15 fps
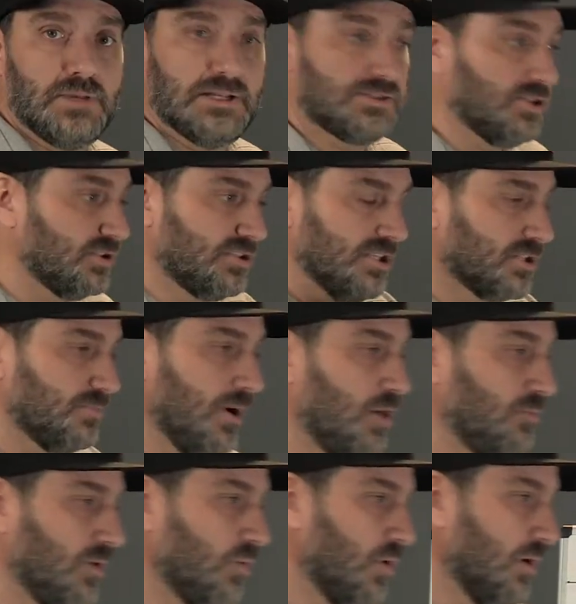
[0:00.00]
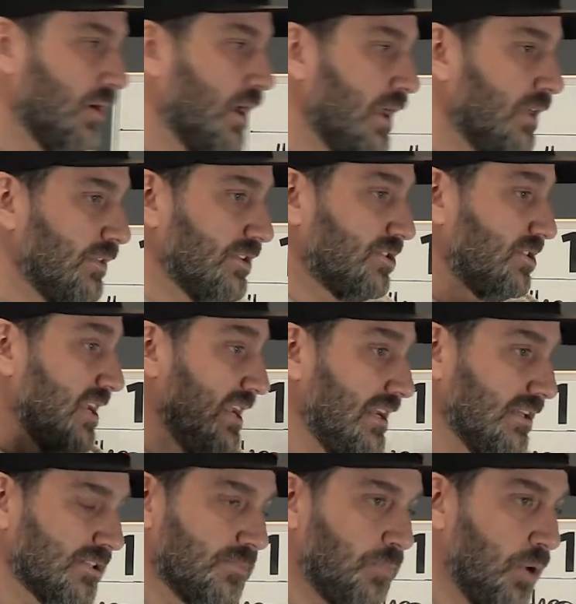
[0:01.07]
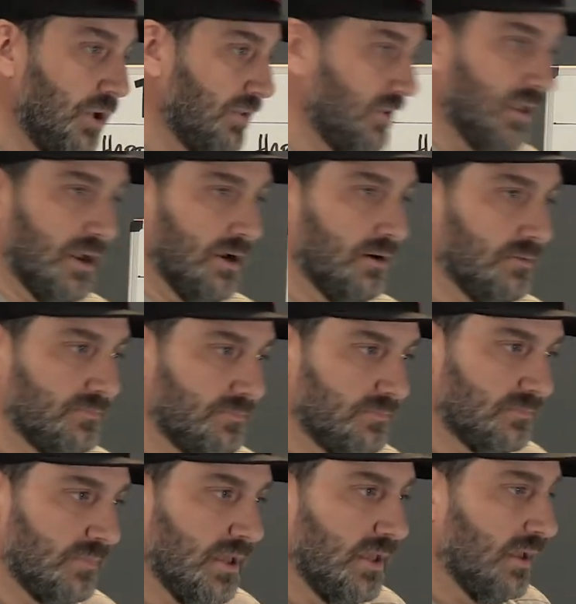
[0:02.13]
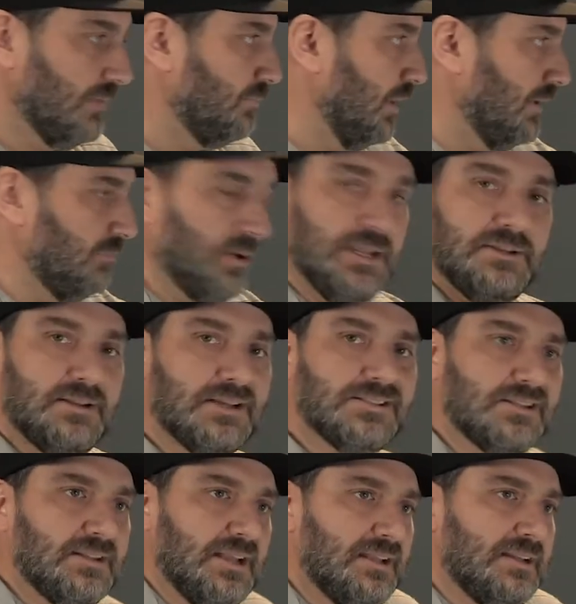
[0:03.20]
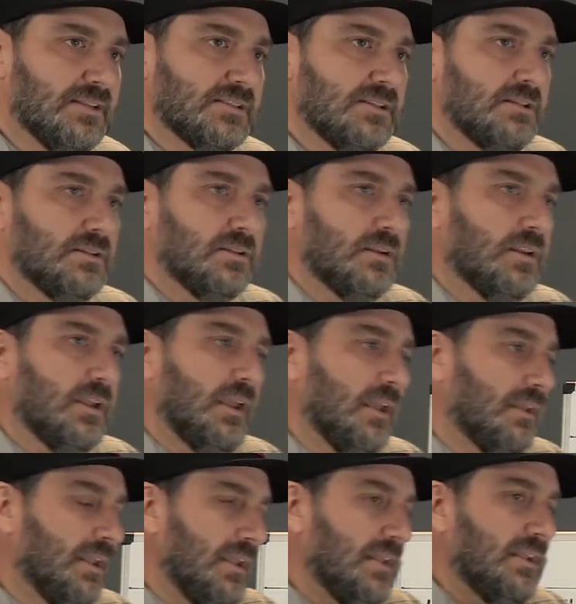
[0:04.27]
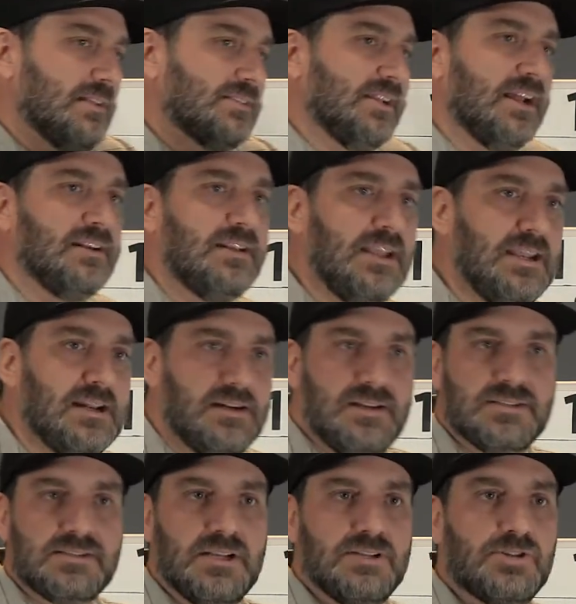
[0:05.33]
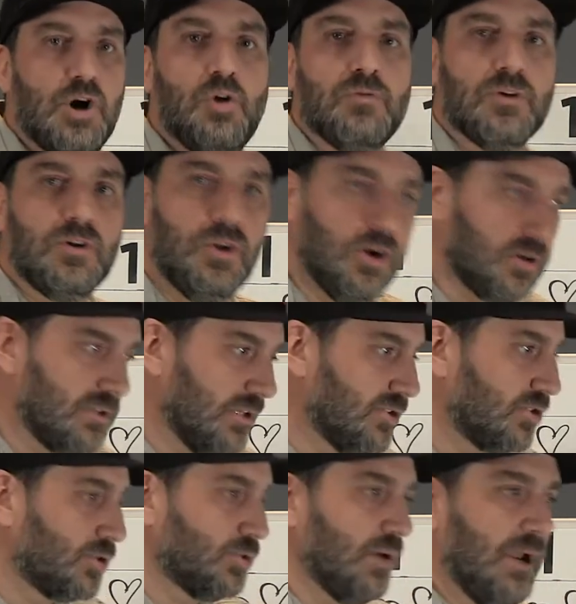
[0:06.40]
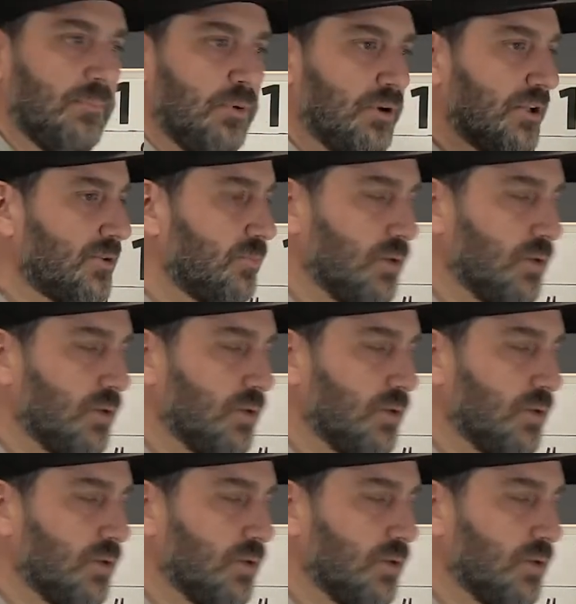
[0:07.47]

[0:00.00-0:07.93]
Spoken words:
It's just this moment where the seed is put there, but it's not needed. It's overlooked, it's trampled, it's